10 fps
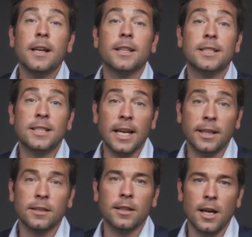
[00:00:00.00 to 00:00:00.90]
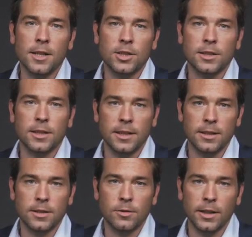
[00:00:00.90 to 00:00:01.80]
the second largest
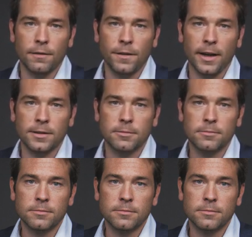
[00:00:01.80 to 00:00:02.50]
industry, in fact.